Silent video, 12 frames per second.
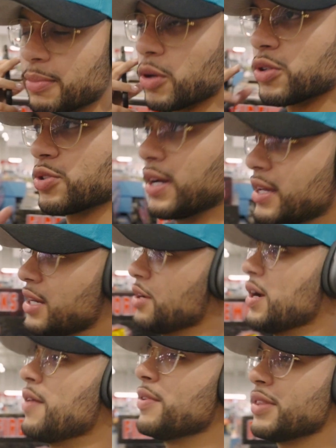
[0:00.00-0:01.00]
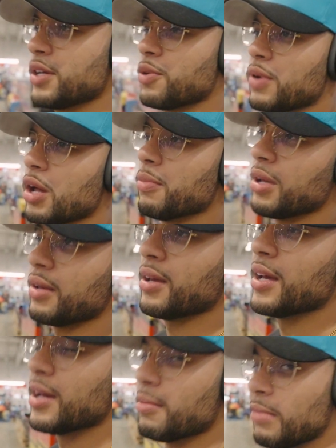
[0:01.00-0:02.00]
mode, so I can hear everything around me,
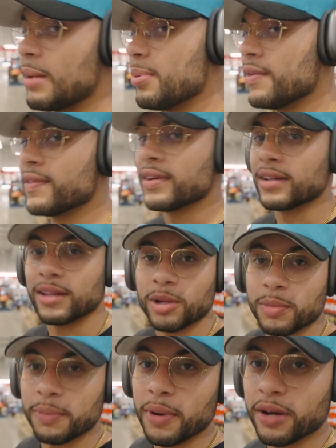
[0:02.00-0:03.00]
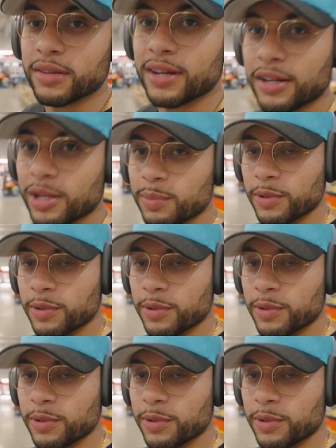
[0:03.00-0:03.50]
maybe even a little bit better than I could